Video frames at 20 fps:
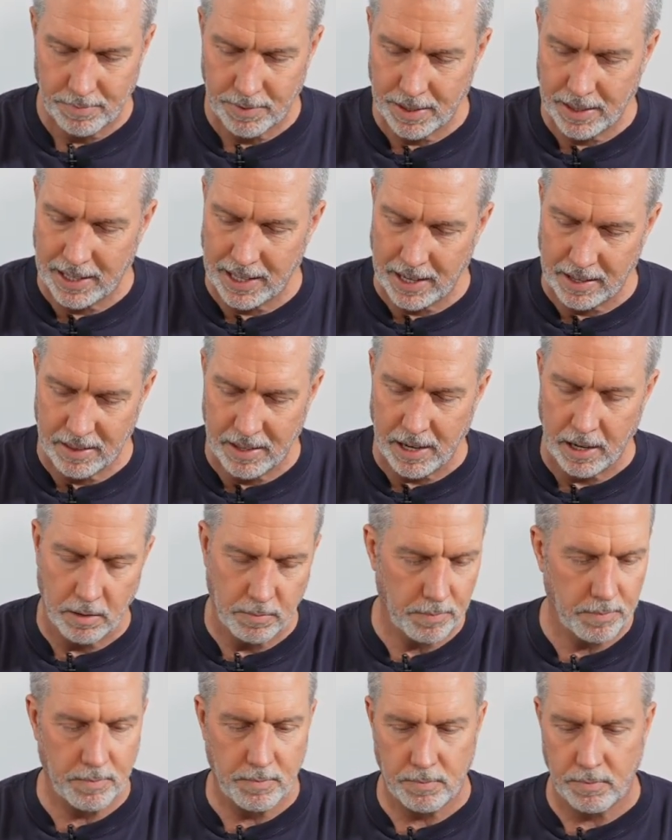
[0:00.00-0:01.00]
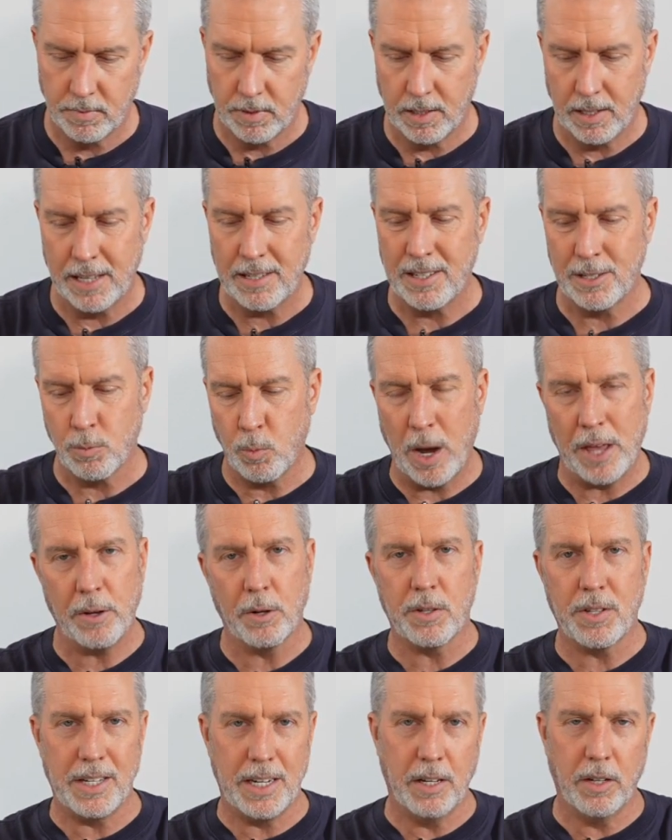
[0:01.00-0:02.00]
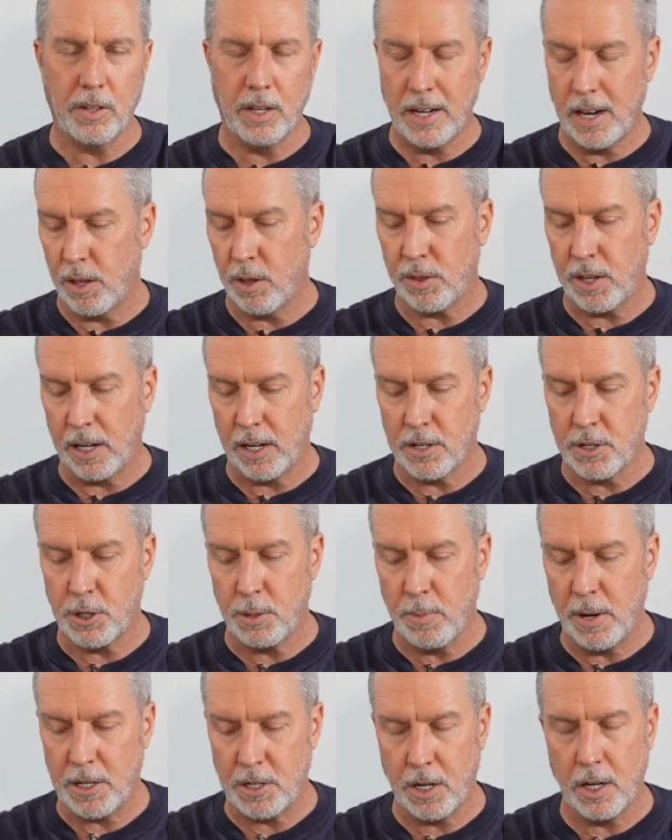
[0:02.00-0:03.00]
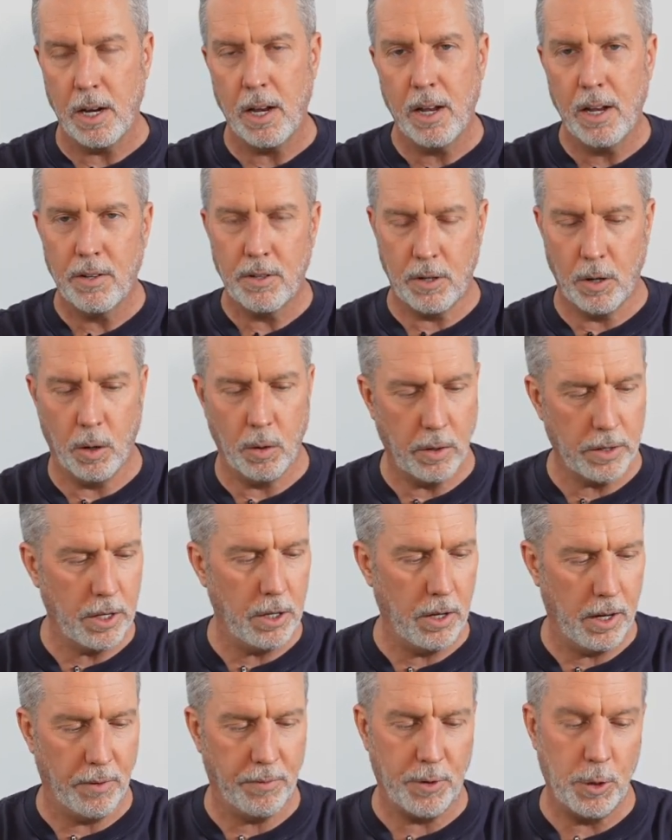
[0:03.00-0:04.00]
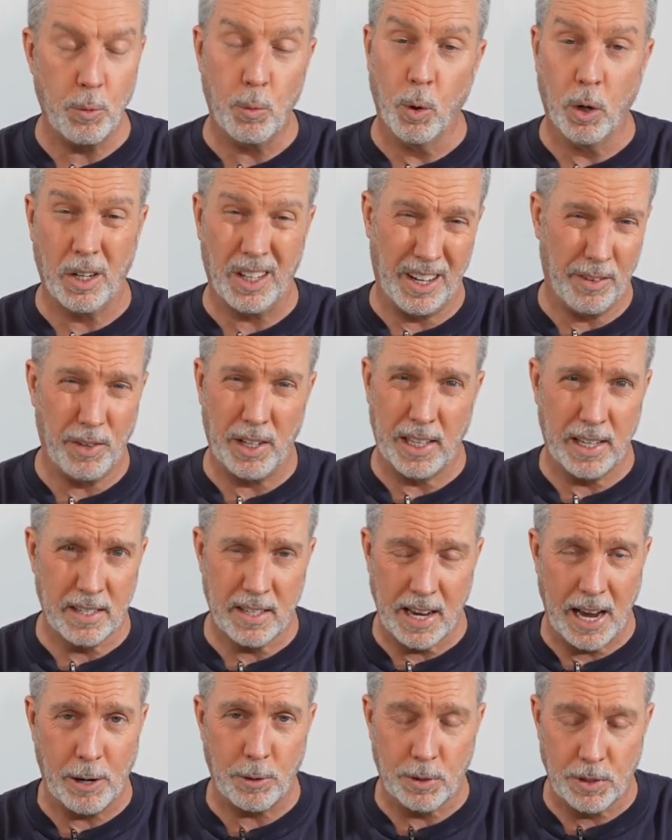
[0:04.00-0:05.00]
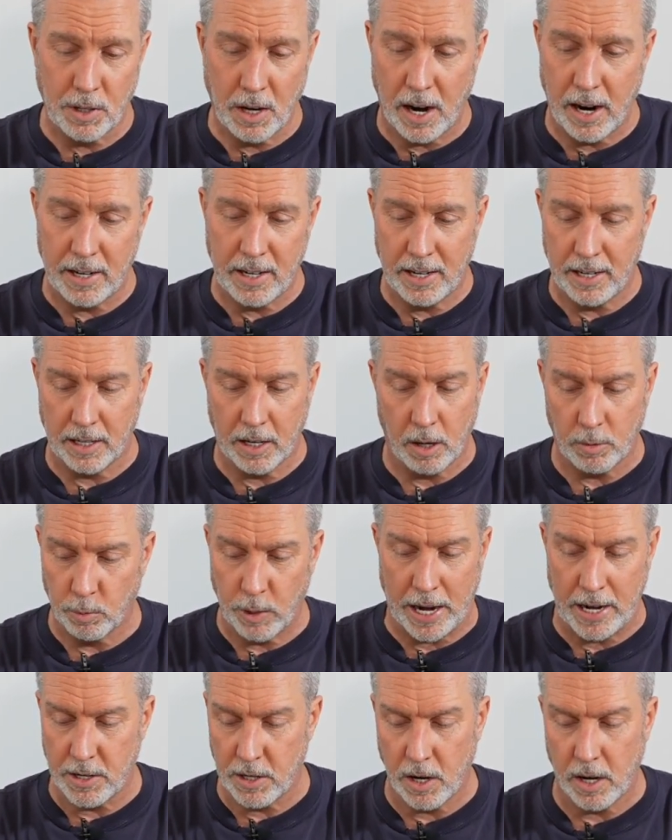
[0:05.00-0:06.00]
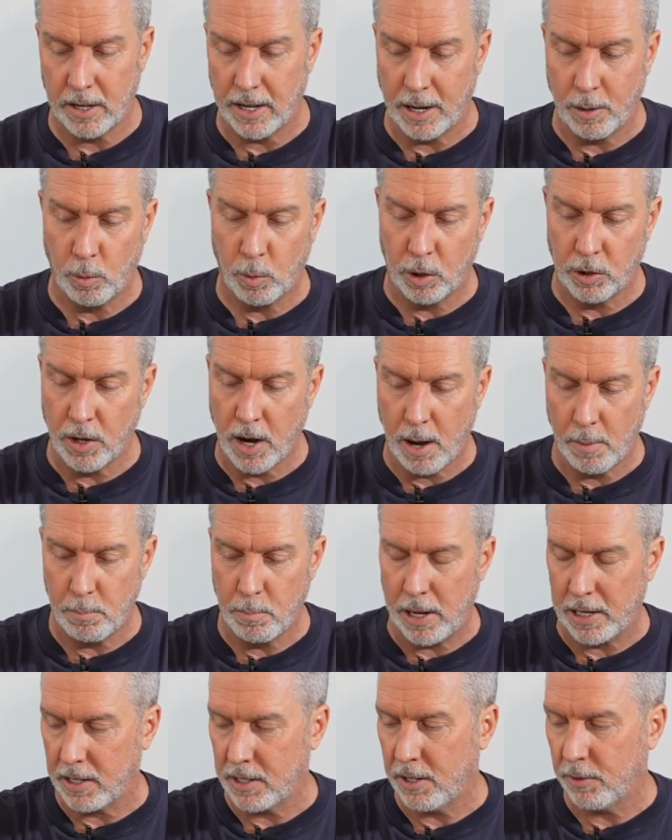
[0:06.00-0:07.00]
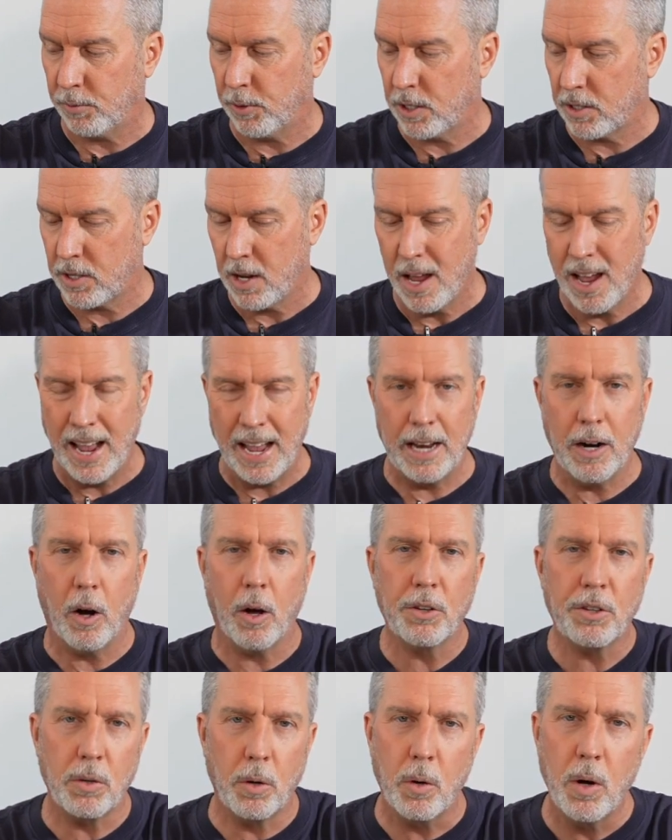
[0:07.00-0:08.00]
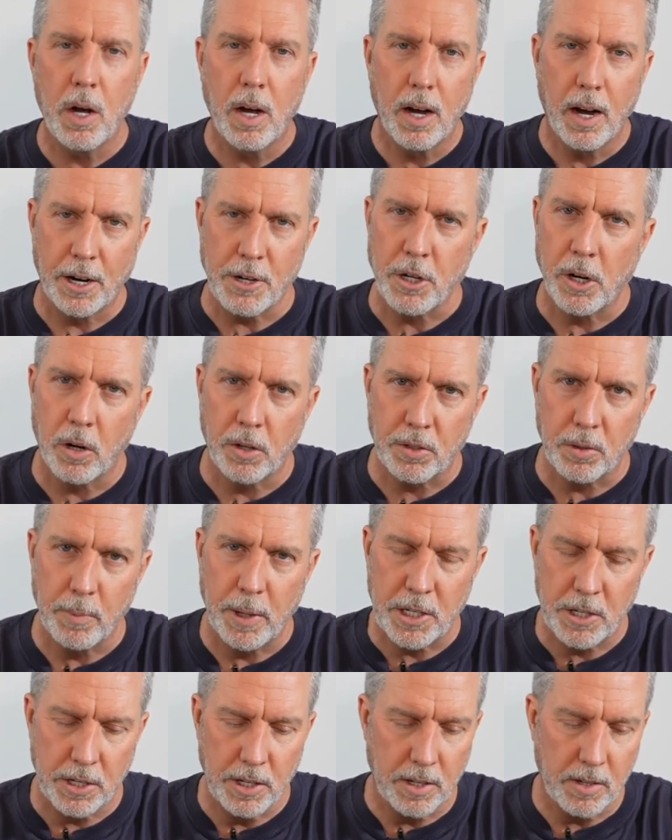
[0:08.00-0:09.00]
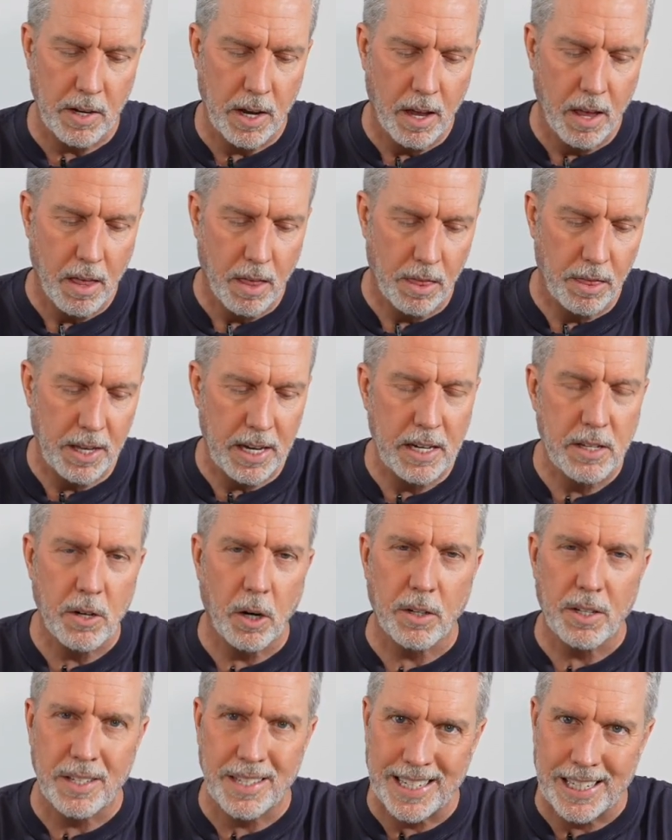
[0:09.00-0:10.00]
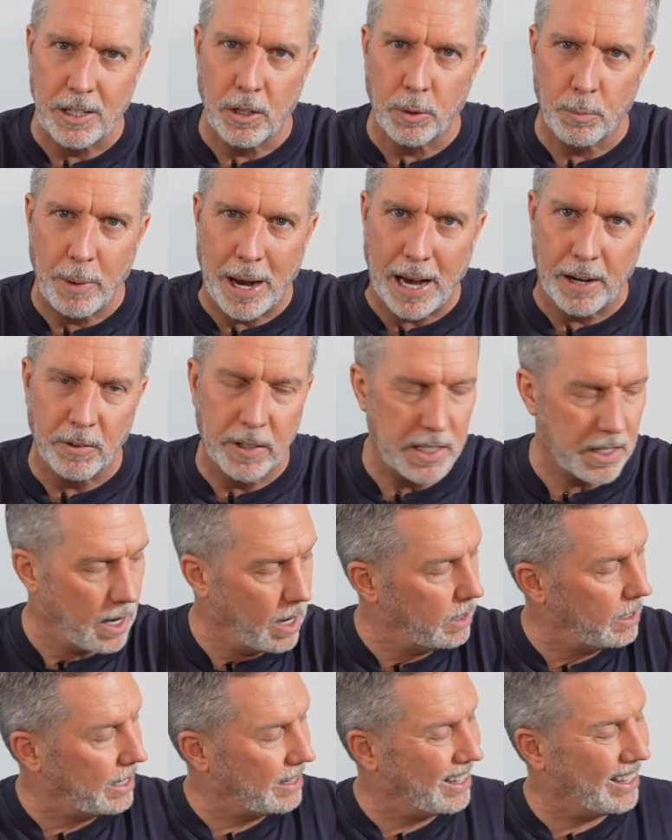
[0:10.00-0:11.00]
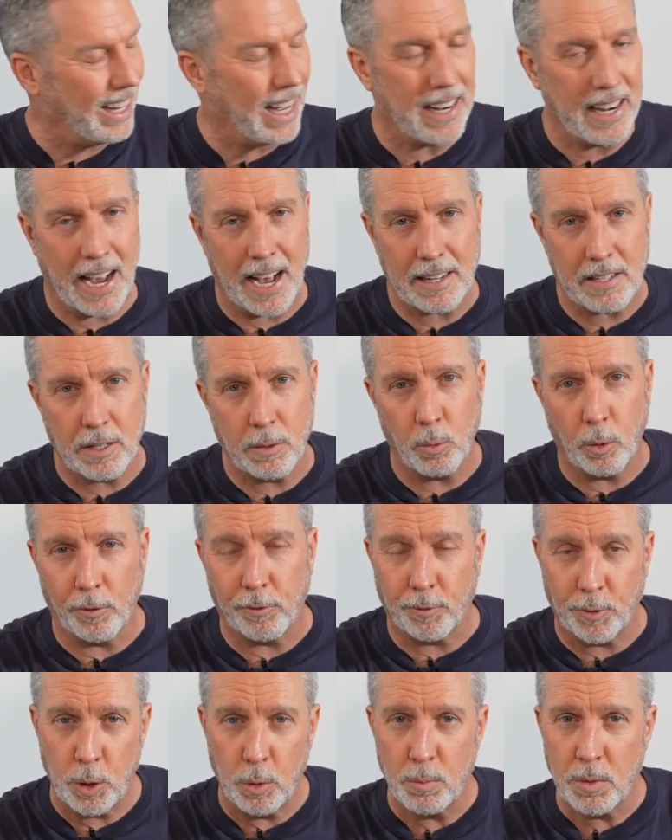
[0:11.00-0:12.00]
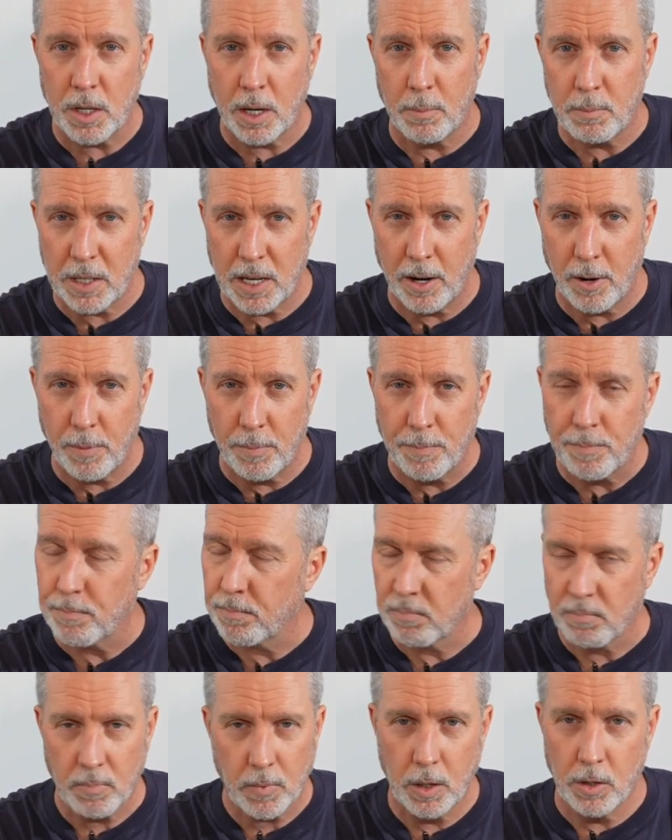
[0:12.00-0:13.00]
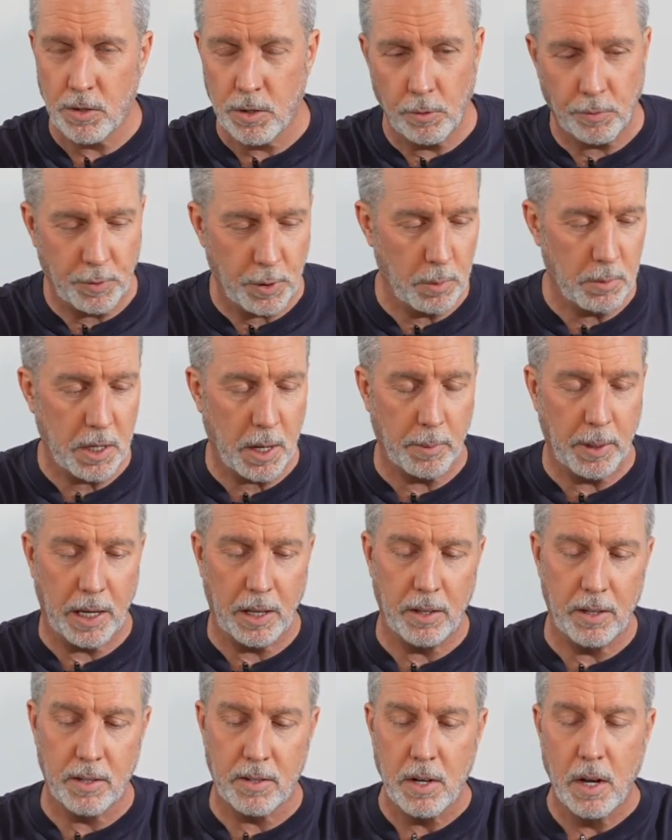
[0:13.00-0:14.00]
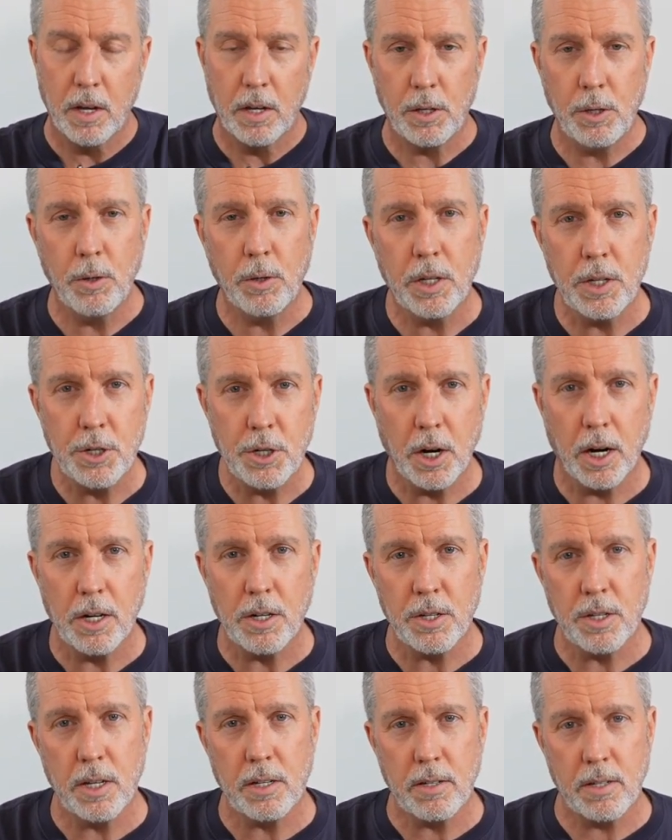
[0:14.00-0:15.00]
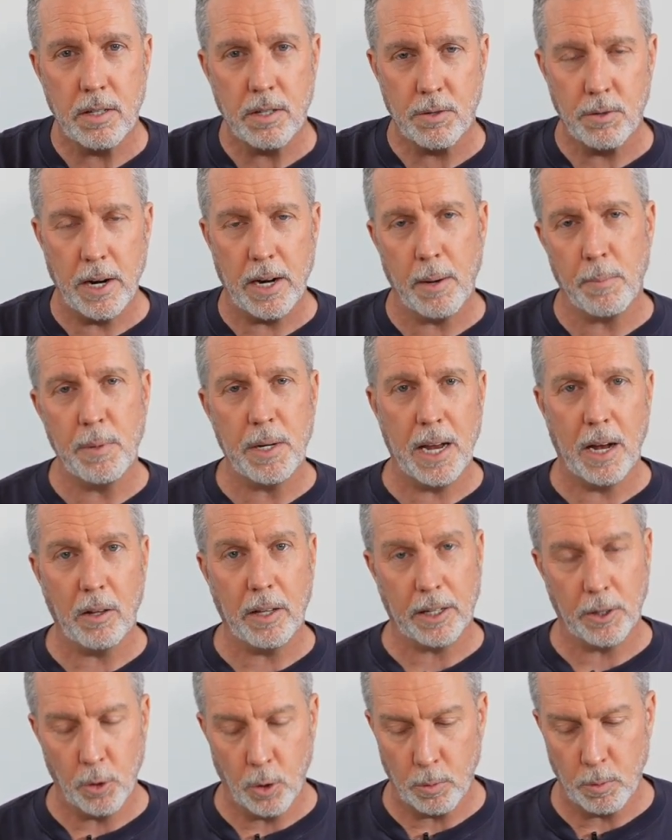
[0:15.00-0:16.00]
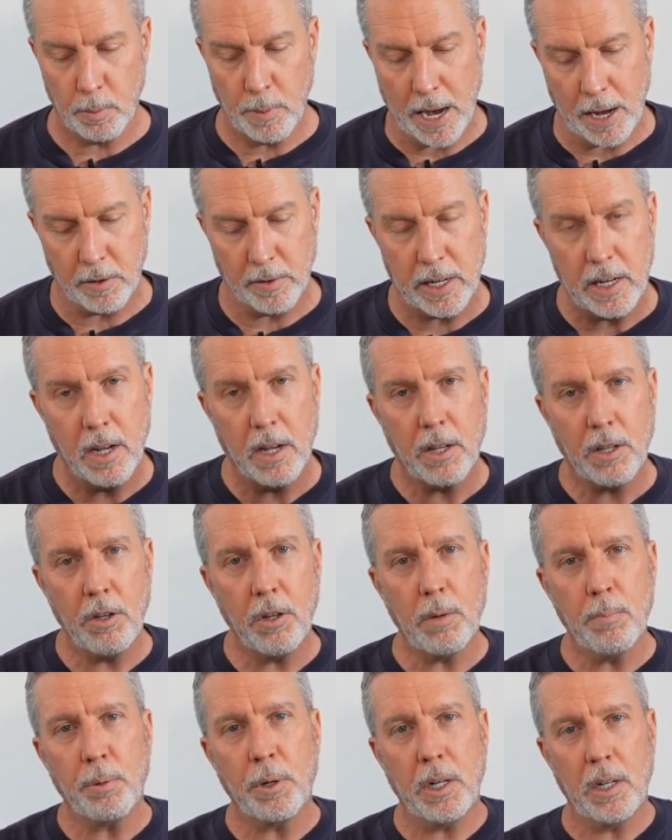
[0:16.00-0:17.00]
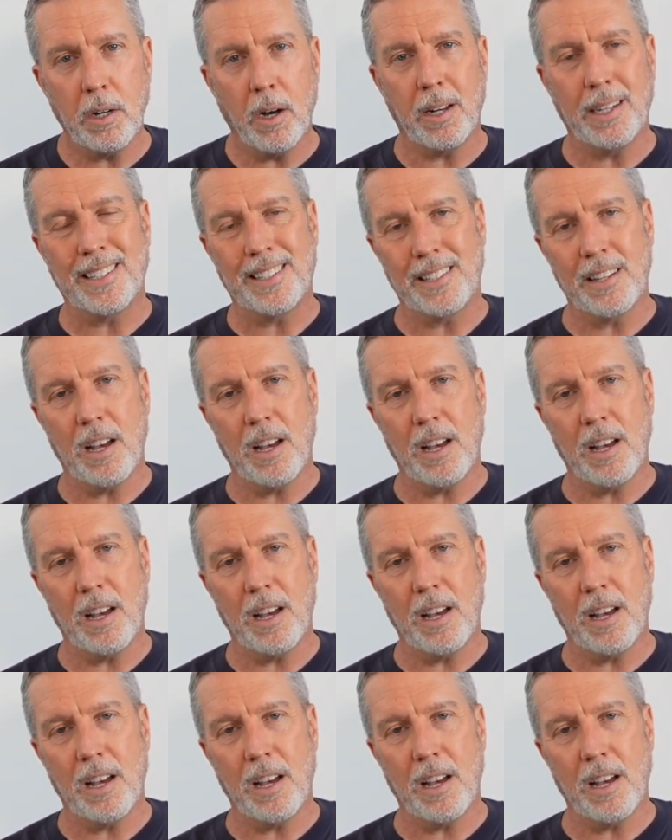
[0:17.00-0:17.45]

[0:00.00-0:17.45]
The, they're, this is weather sealed, another thing I should mention. So you, if you were leaving this outside and it got rained on, it will not make a difference. It also, I should also mention this, these are sealed batteries. Unlike the lead acid where fumes comes out, there's no fumes coming out of this. You can charge this straight up and down like a normal battery. You can put it on its